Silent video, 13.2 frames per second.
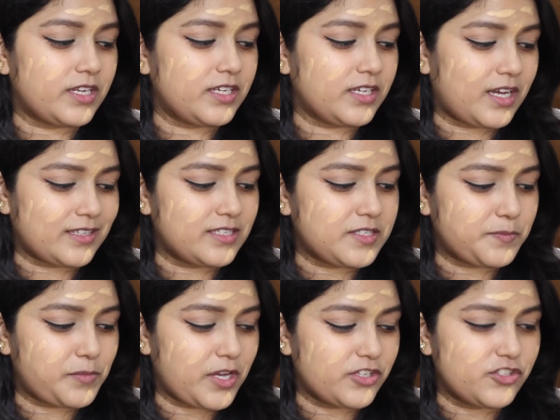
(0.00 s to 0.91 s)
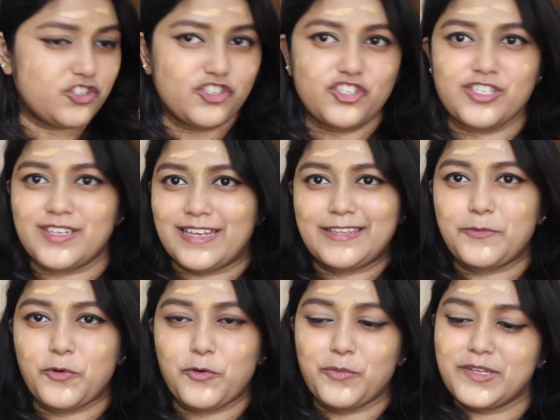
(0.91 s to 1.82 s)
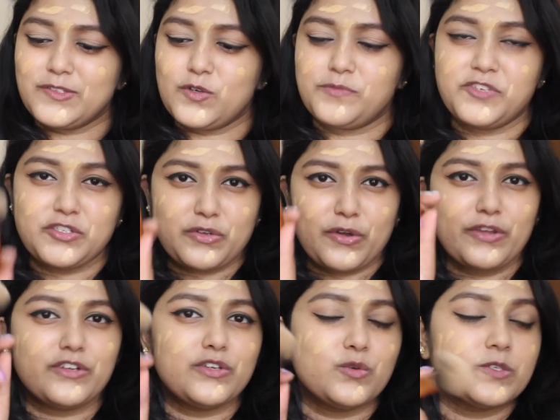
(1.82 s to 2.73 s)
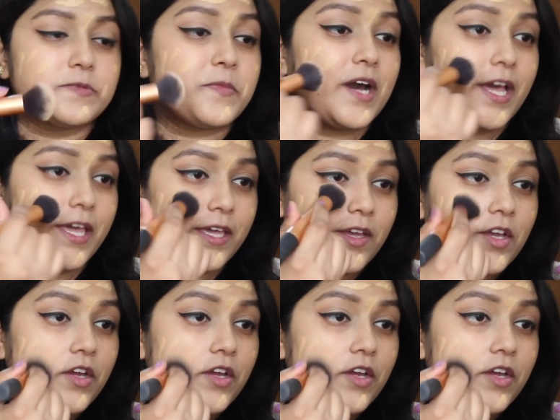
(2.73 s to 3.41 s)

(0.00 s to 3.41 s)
any other sponge at the moment, so I'm just going to use my